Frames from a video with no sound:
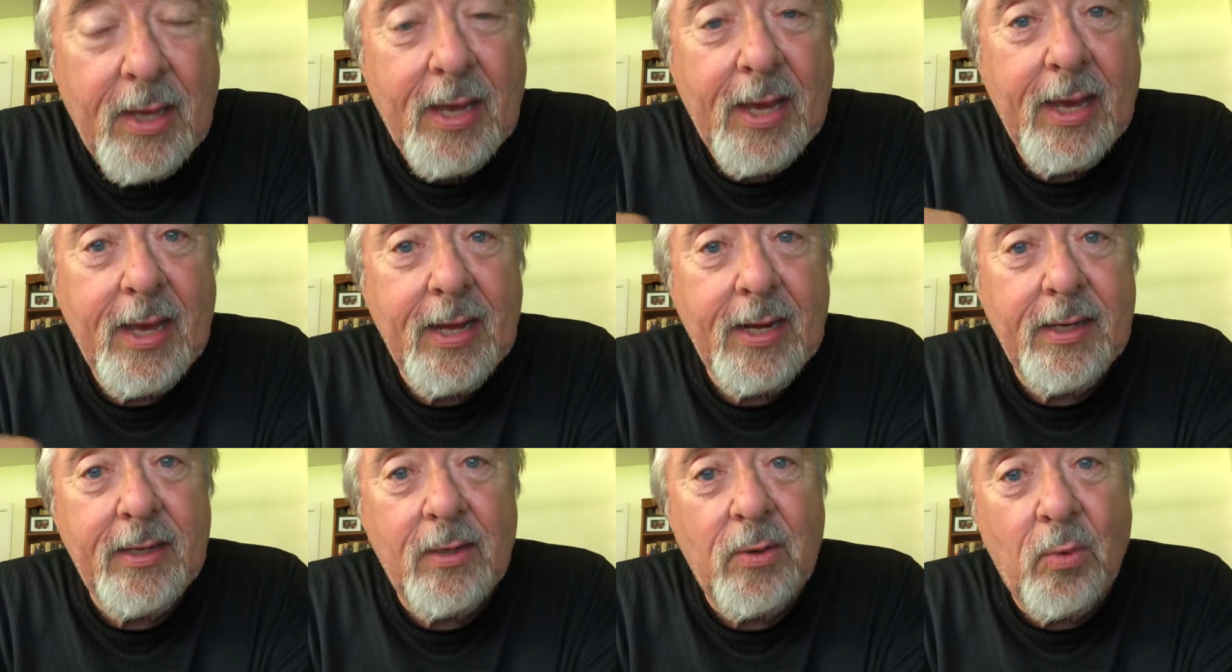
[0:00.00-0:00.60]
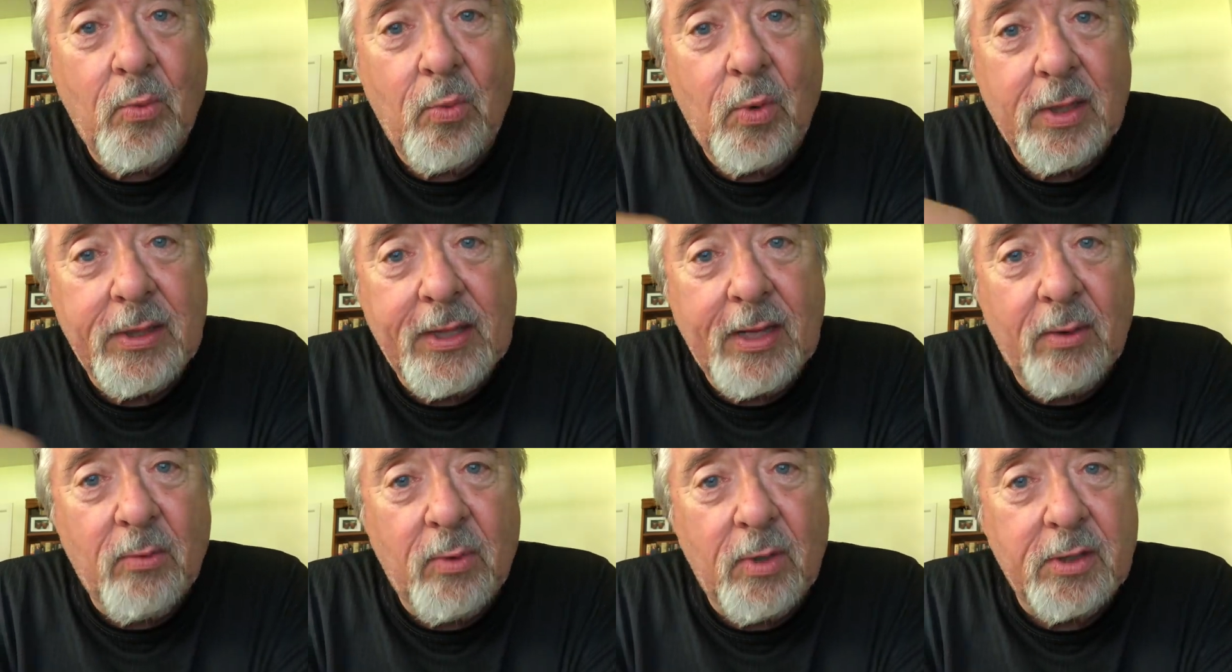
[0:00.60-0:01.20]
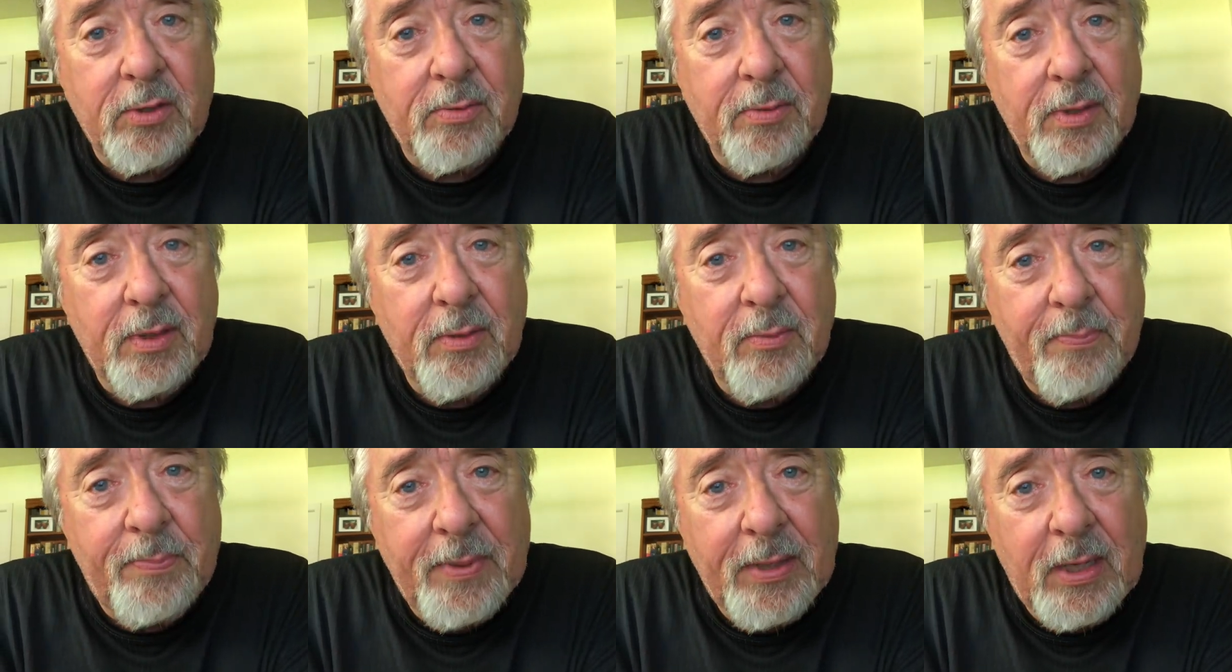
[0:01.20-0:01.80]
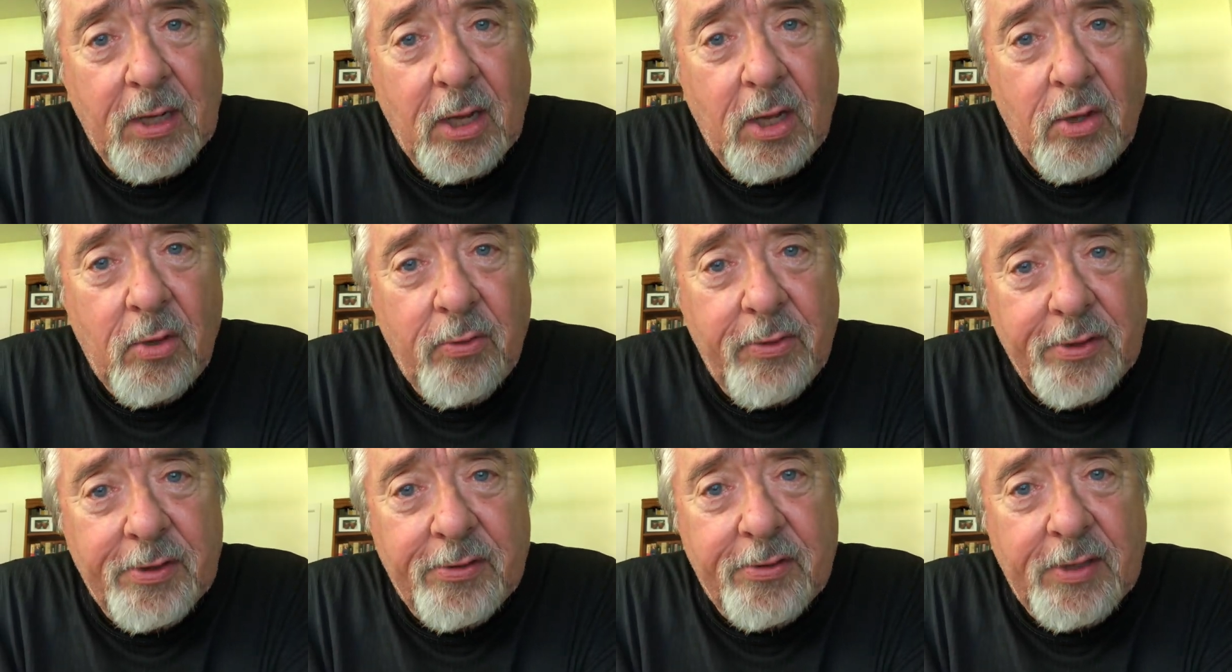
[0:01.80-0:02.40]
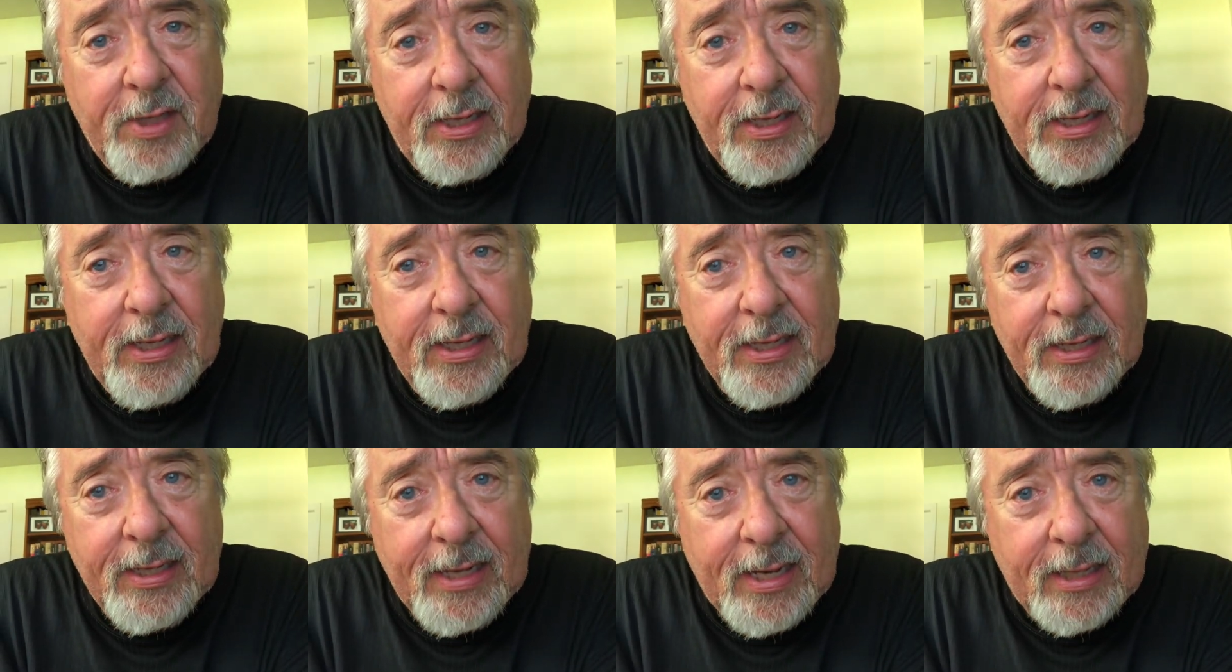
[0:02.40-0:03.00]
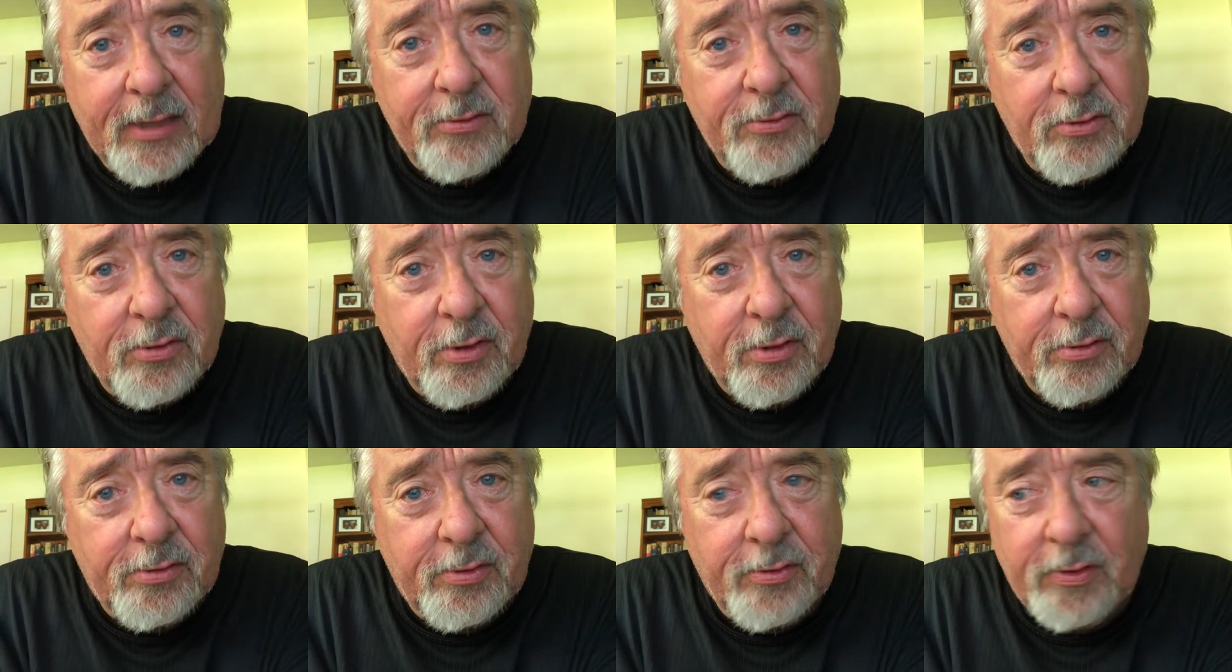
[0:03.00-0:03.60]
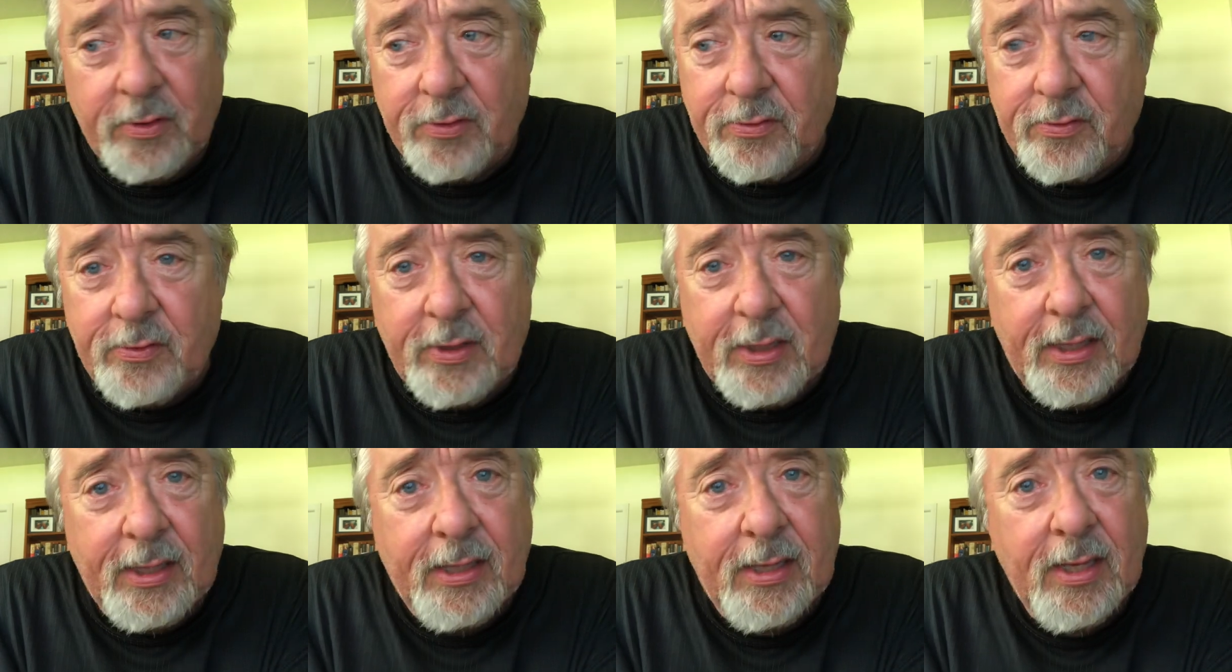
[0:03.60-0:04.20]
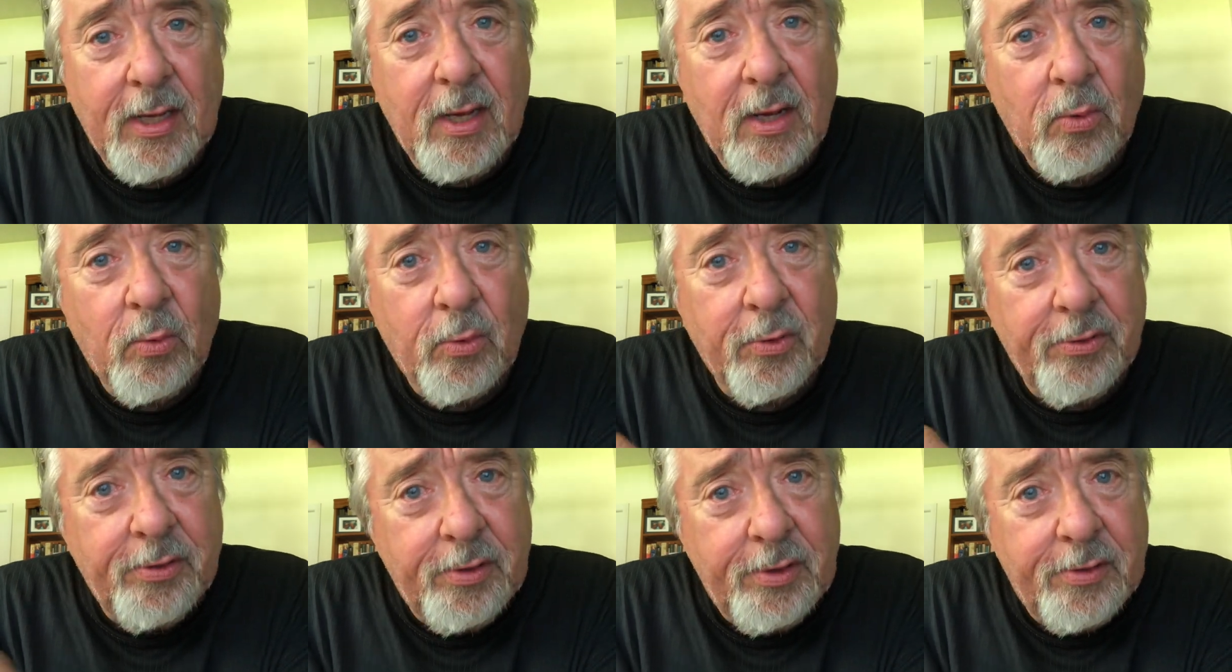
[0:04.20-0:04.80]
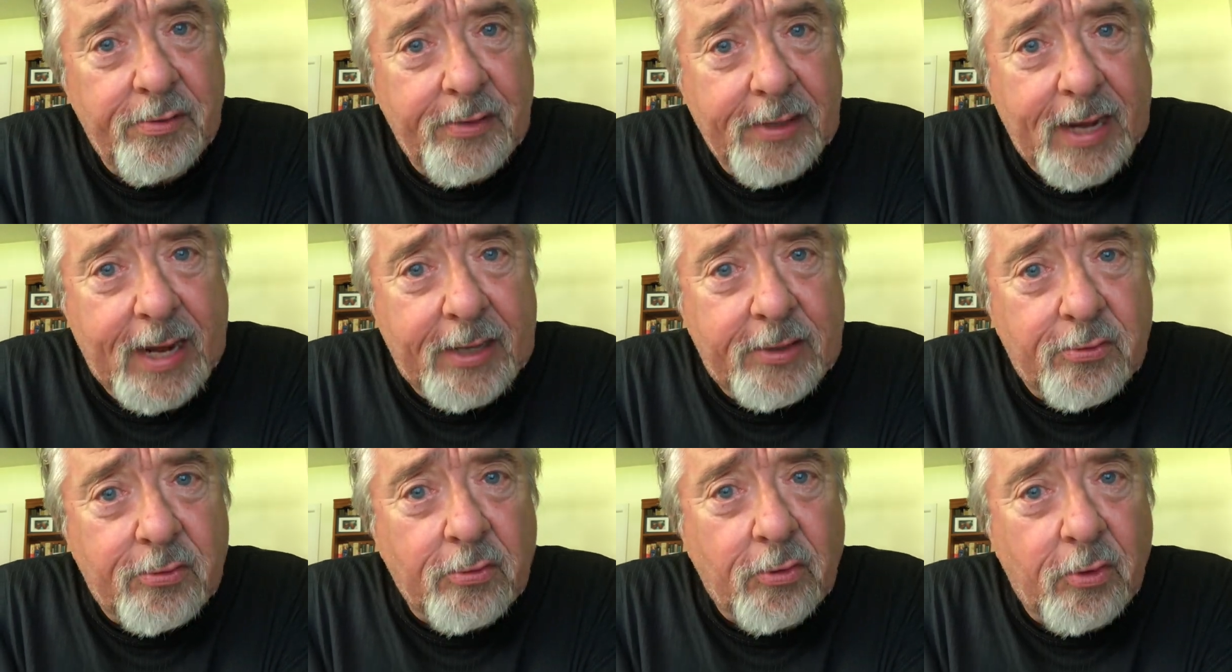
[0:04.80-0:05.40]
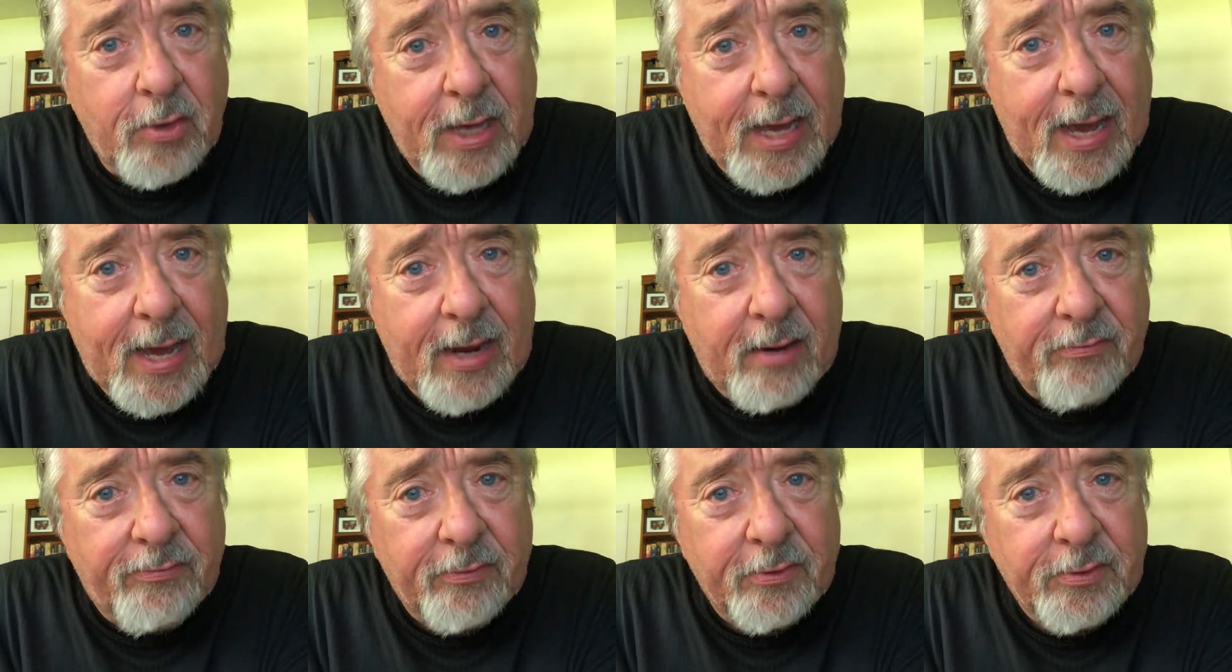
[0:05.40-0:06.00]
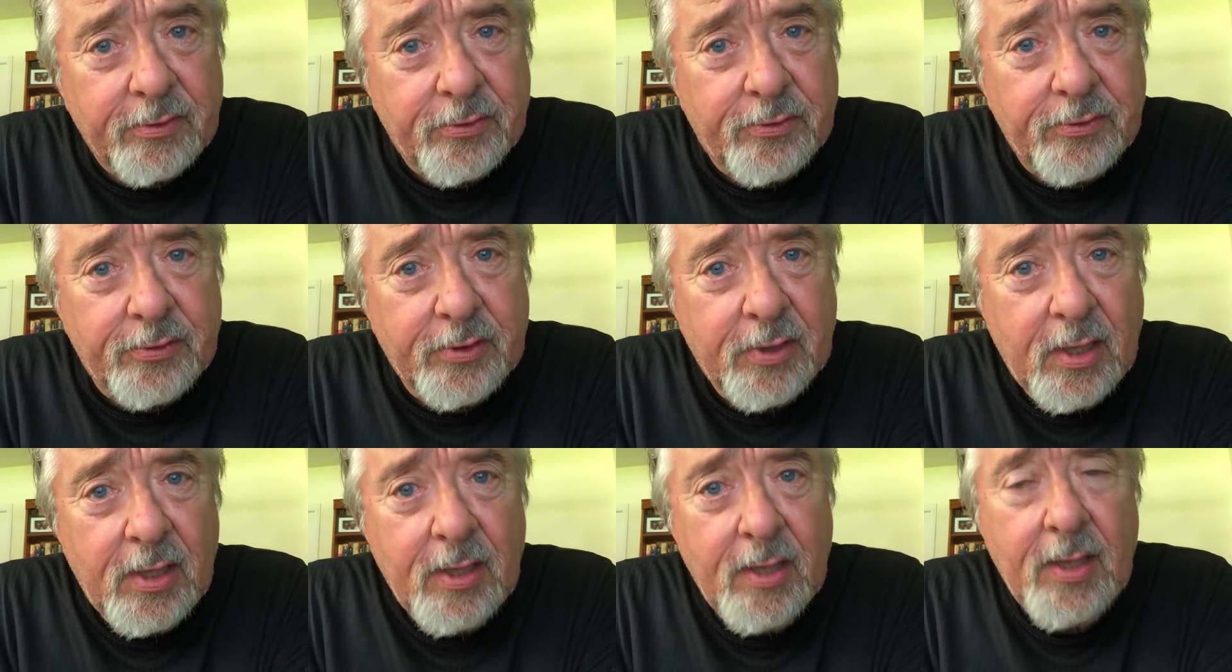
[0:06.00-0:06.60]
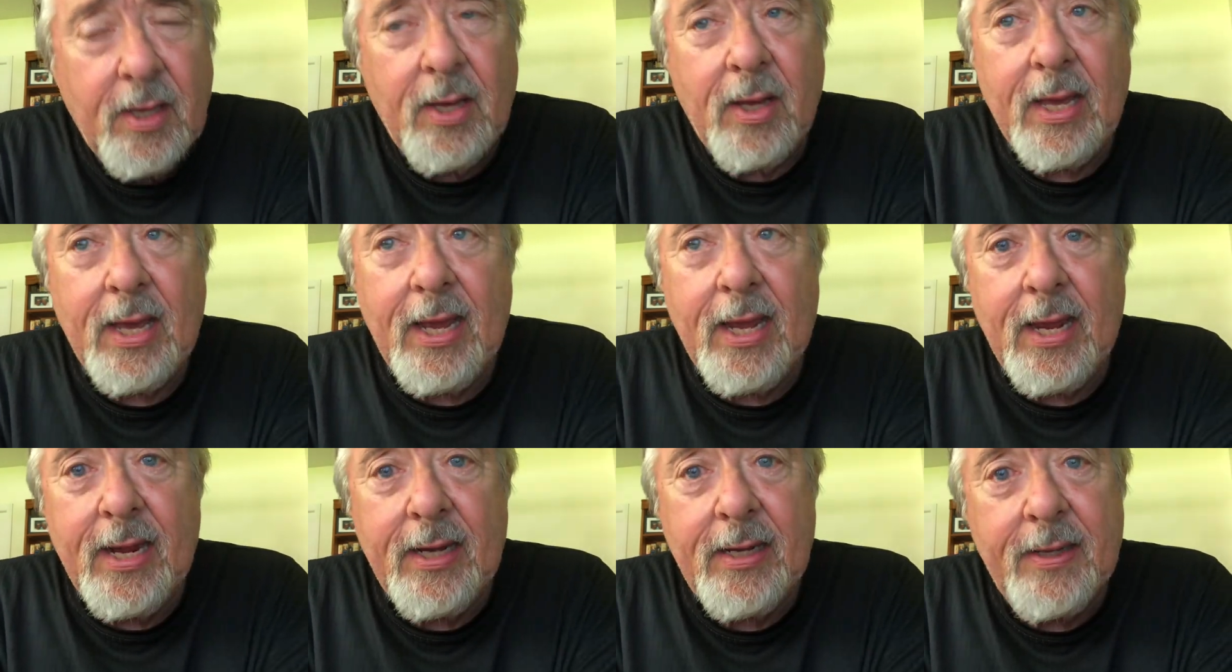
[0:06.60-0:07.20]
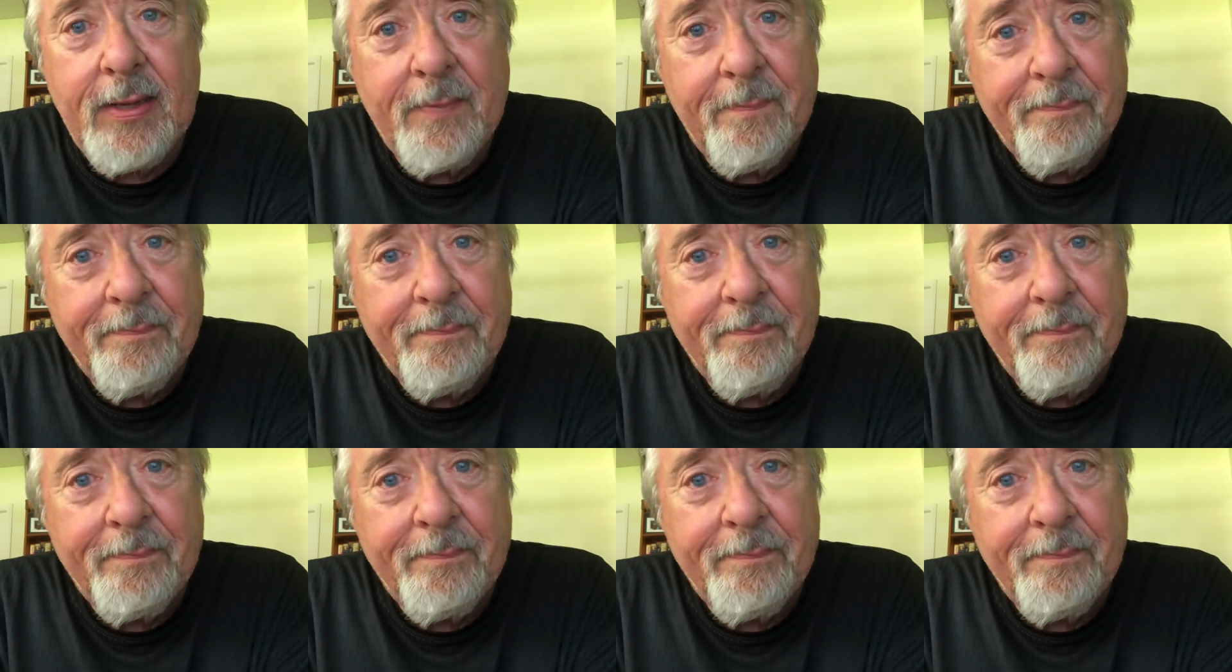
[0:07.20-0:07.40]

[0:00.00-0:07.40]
And what that was, below the city and the outskirts of the city were these natural caverns. And